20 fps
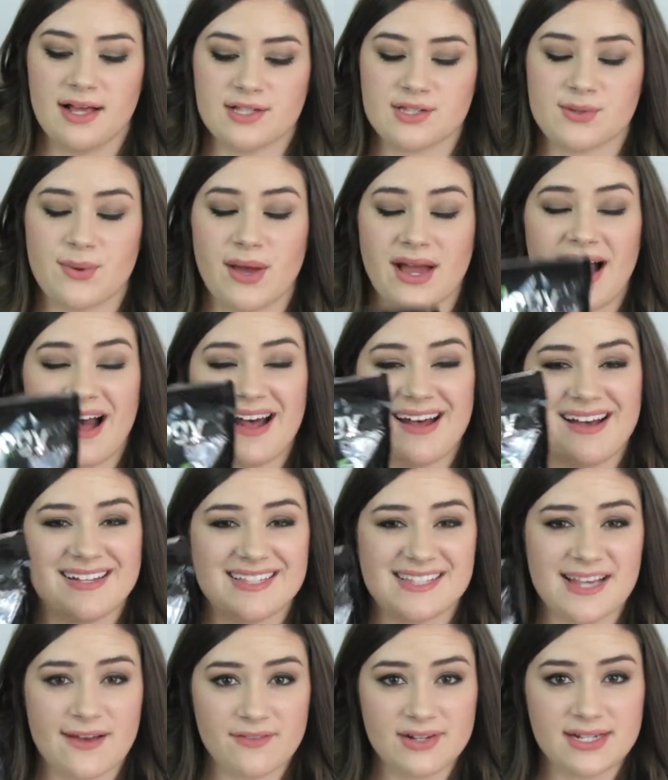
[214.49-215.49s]
So I got a
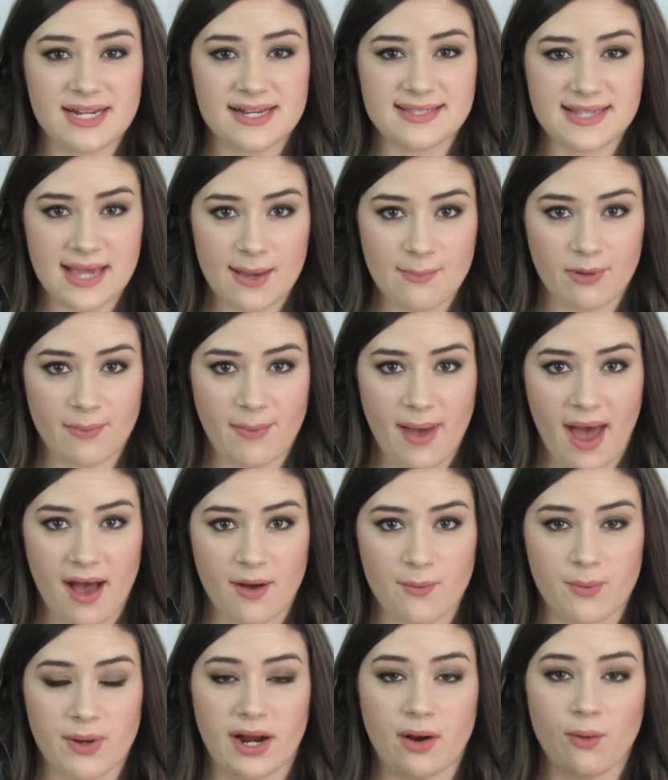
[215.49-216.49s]
7-day sample
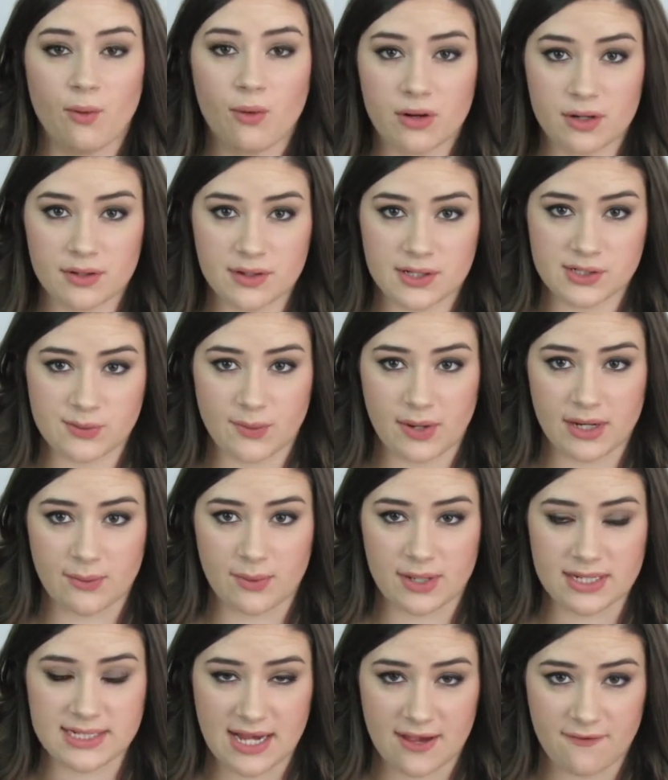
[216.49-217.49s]
pack when I ordered the
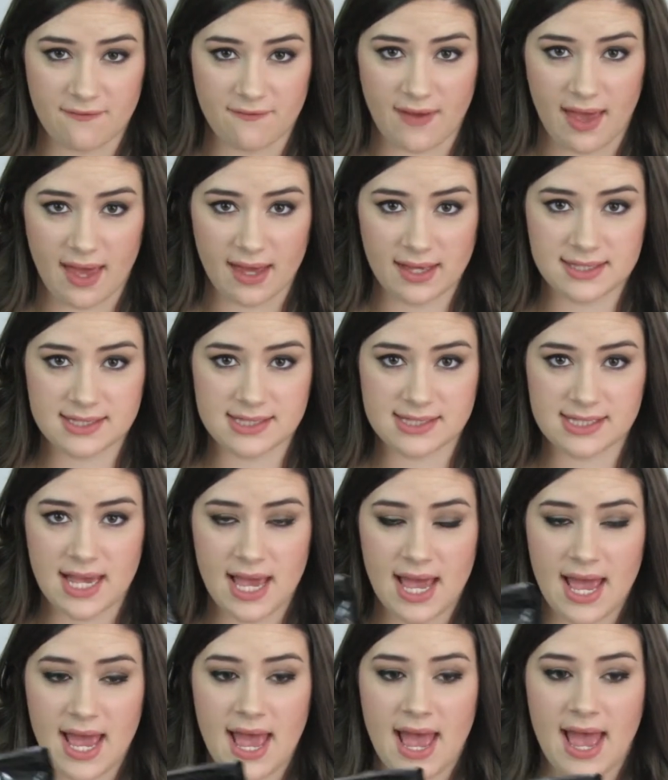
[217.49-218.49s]
21 Day Fix,
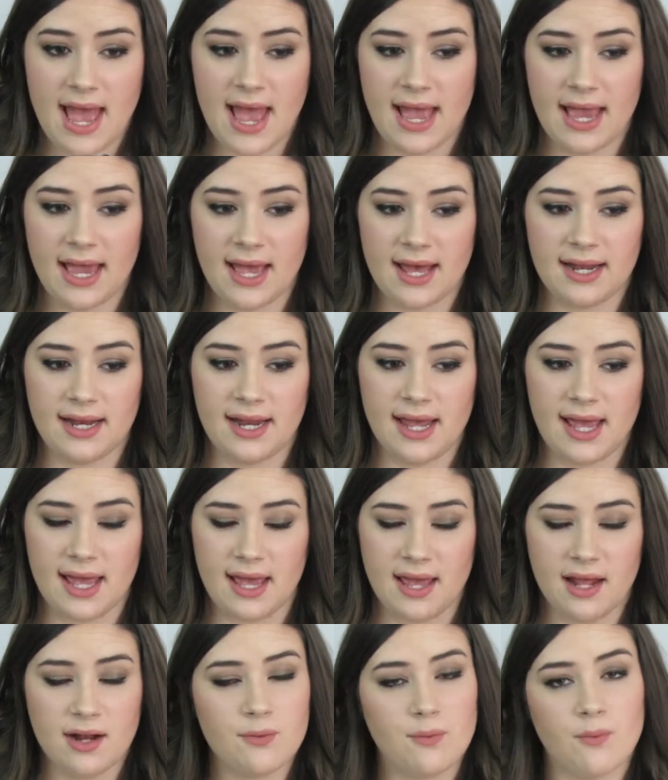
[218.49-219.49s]
and
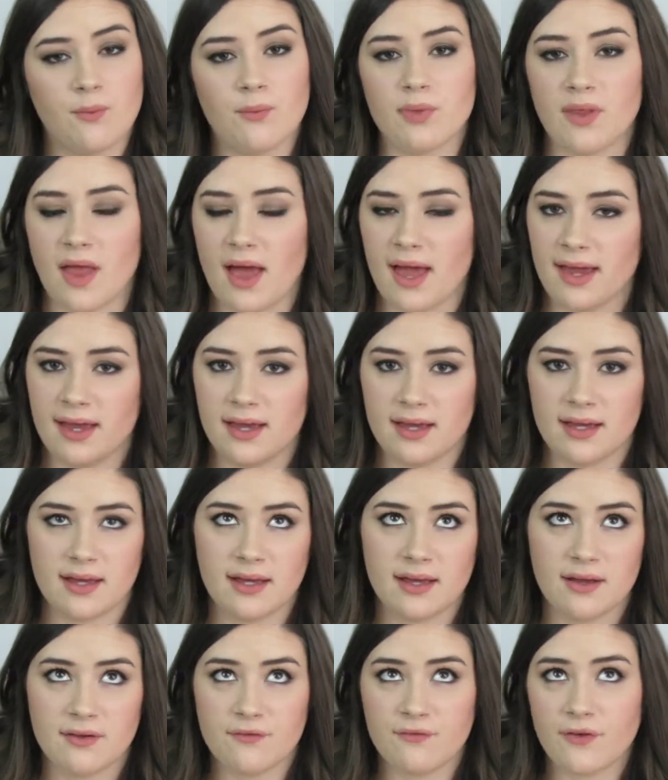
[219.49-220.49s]
it like,
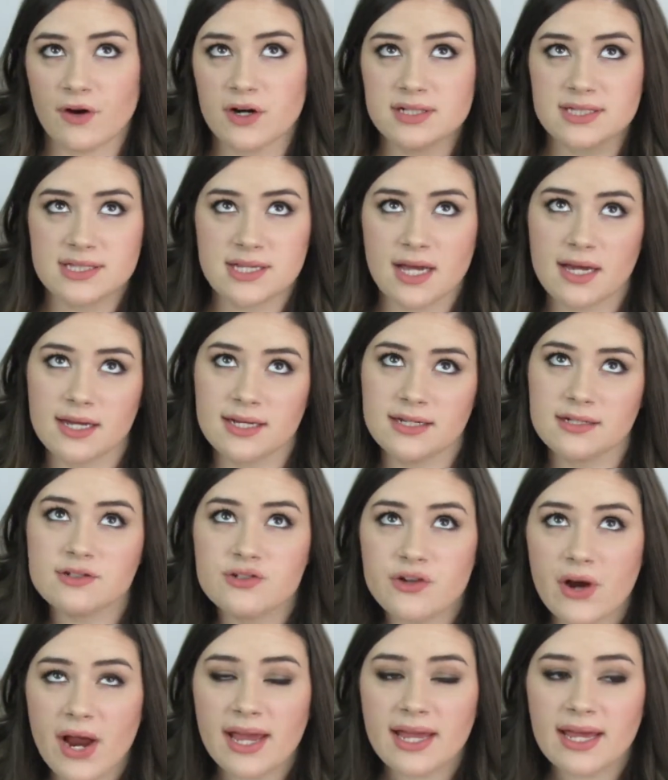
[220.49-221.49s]
first I
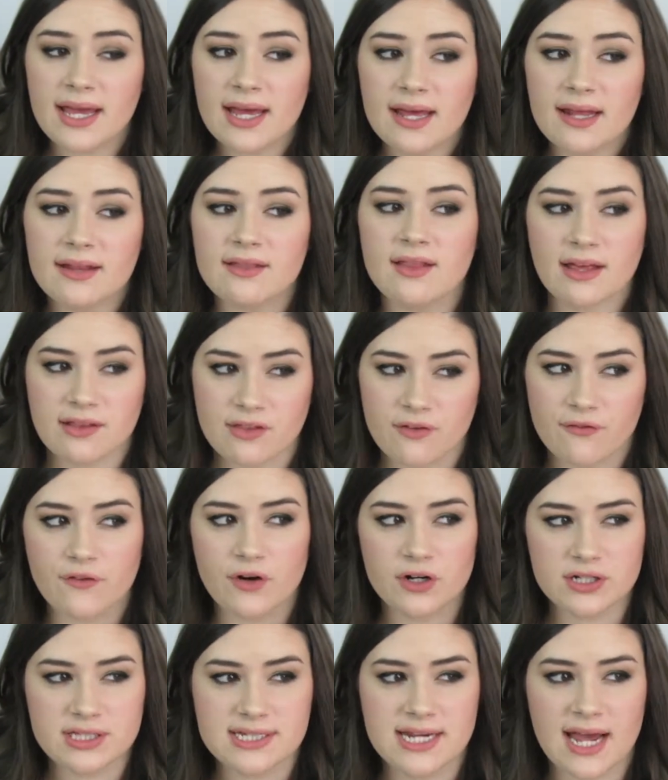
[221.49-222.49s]
drank it like the
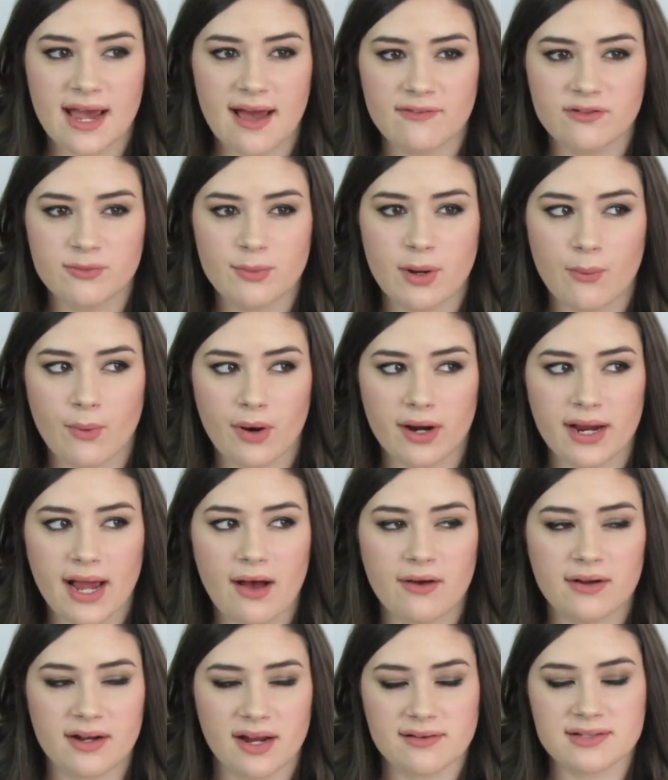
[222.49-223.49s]
first day after my
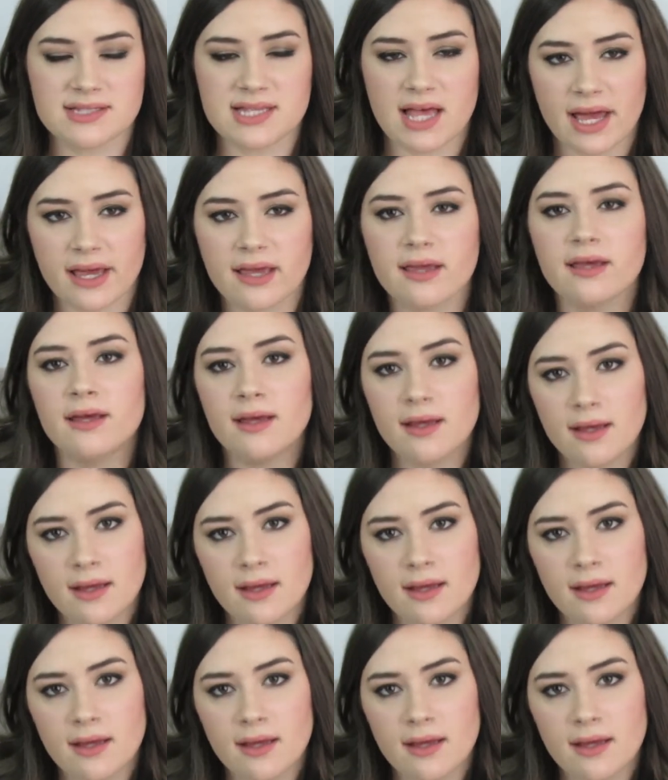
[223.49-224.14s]
workout, and I was like,